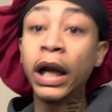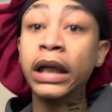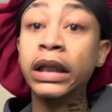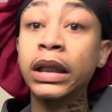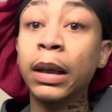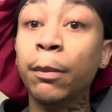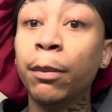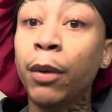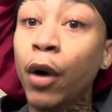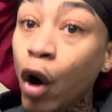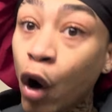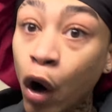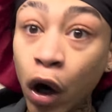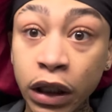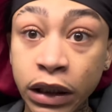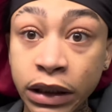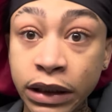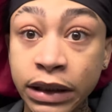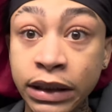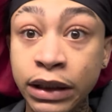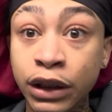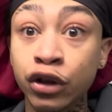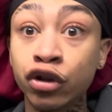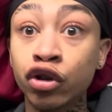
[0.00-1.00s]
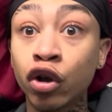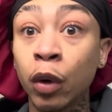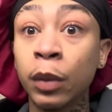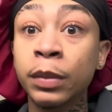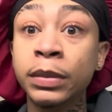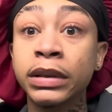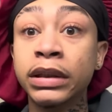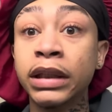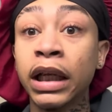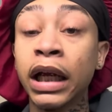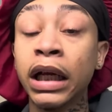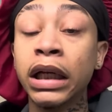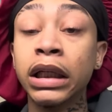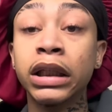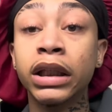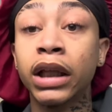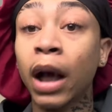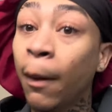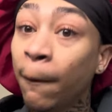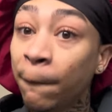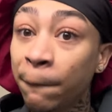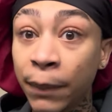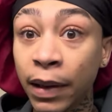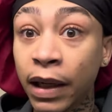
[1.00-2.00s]
in the parties, you know what I'm saying?
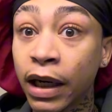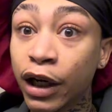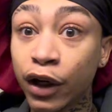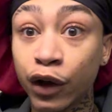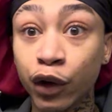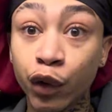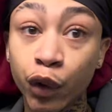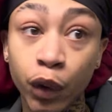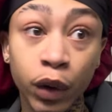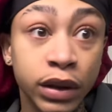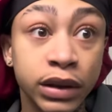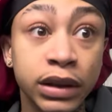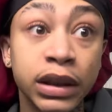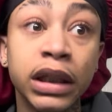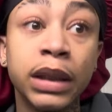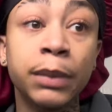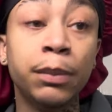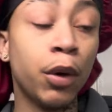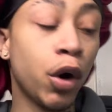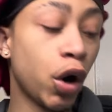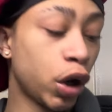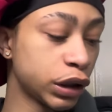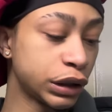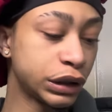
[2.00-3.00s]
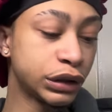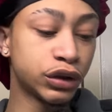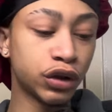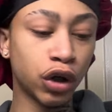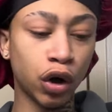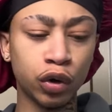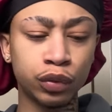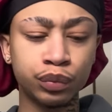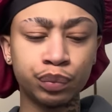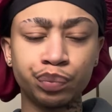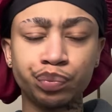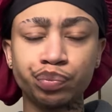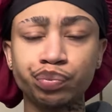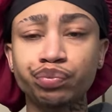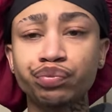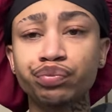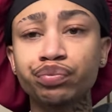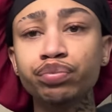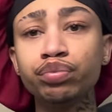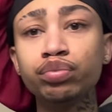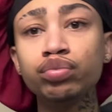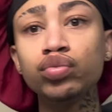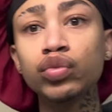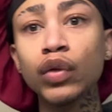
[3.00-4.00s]
Dumping in New York City parties. So
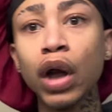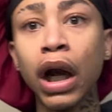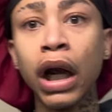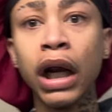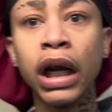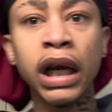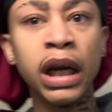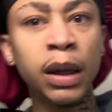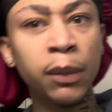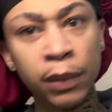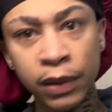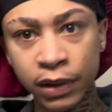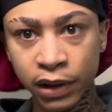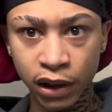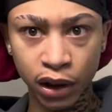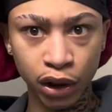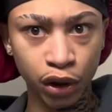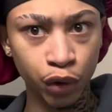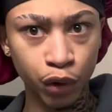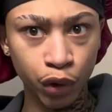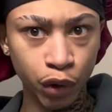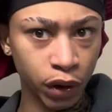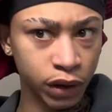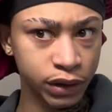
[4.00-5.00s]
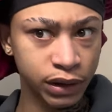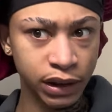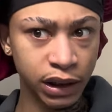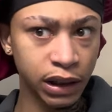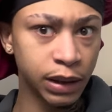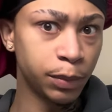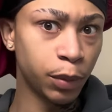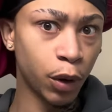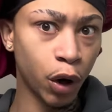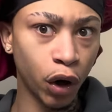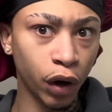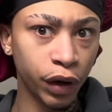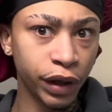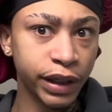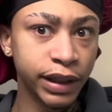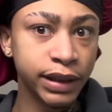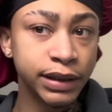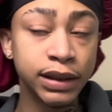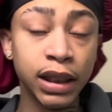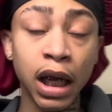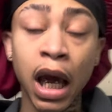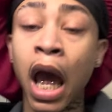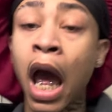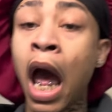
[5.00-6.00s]
he went to the New York City
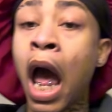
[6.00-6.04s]
parties.